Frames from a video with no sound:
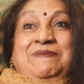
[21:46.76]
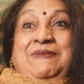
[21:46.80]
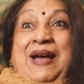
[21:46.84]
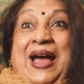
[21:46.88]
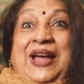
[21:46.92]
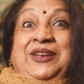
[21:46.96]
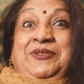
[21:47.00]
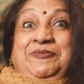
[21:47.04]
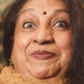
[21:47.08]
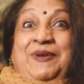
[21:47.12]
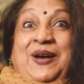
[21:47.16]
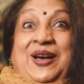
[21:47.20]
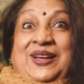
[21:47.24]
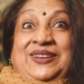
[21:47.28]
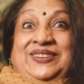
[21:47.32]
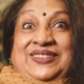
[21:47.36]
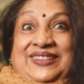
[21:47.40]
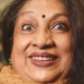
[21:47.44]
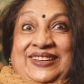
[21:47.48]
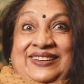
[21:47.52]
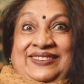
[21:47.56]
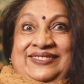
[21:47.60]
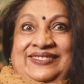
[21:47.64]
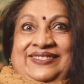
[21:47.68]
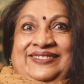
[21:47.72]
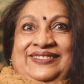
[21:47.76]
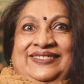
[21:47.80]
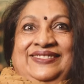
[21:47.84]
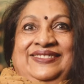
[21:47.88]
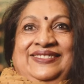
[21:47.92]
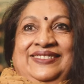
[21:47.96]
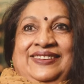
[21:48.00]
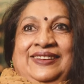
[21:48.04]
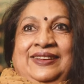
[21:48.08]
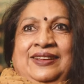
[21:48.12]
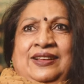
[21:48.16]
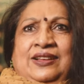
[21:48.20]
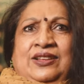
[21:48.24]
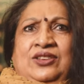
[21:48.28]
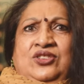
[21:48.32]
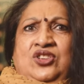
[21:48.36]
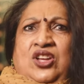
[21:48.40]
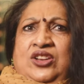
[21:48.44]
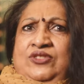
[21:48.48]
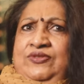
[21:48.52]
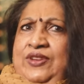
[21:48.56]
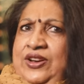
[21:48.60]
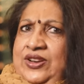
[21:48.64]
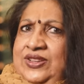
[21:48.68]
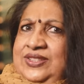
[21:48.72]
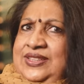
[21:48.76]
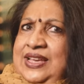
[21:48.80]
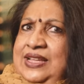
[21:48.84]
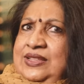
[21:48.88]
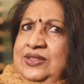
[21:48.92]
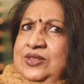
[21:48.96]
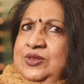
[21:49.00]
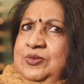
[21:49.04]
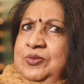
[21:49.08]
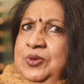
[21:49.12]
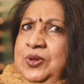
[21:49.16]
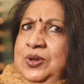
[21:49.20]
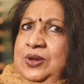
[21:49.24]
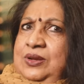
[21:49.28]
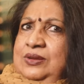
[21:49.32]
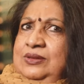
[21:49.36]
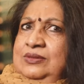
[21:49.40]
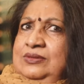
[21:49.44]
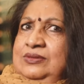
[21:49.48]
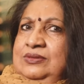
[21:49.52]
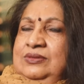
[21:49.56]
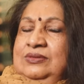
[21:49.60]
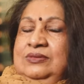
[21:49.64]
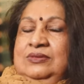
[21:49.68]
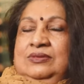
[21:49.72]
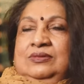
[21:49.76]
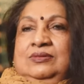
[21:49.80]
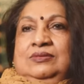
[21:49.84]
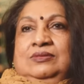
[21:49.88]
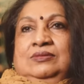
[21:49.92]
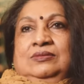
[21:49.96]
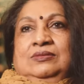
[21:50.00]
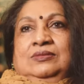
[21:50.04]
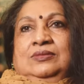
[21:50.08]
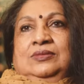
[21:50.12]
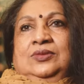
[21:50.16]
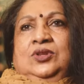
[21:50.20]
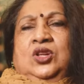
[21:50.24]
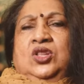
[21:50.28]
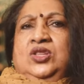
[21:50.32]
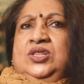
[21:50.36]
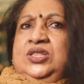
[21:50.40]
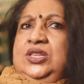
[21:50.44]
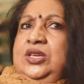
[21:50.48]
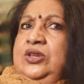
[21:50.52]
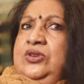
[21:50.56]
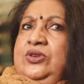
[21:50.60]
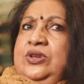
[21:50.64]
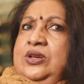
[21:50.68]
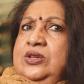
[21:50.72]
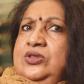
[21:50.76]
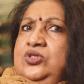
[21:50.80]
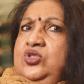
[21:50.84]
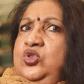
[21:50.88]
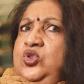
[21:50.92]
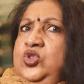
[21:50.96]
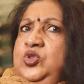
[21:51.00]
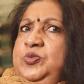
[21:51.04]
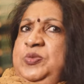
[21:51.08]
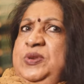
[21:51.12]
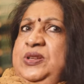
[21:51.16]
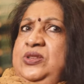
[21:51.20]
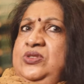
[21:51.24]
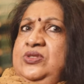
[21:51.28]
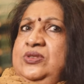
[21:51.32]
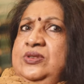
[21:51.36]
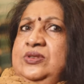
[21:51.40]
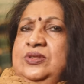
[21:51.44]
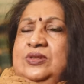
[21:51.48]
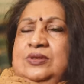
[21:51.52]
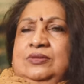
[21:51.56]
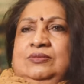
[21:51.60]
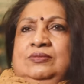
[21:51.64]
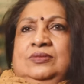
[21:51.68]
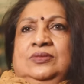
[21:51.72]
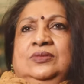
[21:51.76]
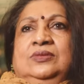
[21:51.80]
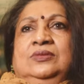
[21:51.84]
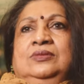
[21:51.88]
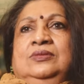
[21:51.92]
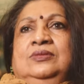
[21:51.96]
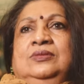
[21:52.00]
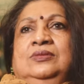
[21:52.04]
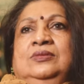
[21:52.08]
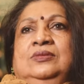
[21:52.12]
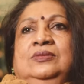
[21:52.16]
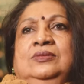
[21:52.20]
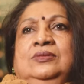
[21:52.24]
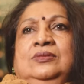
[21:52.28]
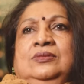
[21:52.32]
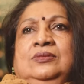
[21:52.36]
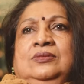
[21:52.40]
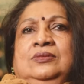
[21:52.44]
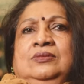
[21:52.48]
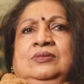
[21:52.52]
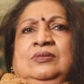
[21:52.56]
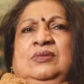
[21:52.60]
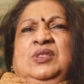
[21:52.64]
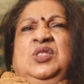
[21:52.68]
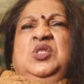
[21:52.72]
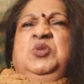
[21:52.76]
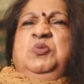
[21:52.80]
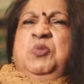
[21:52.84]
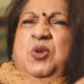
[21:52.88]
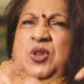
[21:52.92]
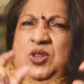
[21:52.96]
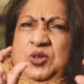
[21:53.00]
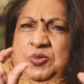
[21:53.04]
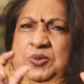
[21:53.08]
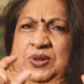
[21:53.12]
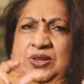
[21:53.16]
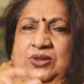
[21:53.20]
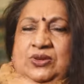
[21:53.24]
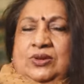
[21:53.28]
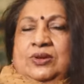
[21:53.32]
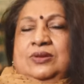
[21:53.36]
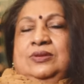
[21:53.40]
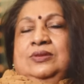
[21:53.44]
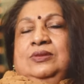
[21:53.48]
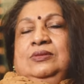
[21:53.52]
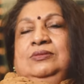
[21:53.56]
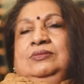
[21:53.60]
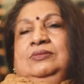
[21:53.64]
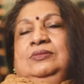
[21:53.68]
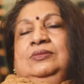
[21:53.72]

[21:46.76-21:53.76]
Mad party. Not very sensible. Not serious, no speeches. Small speeches.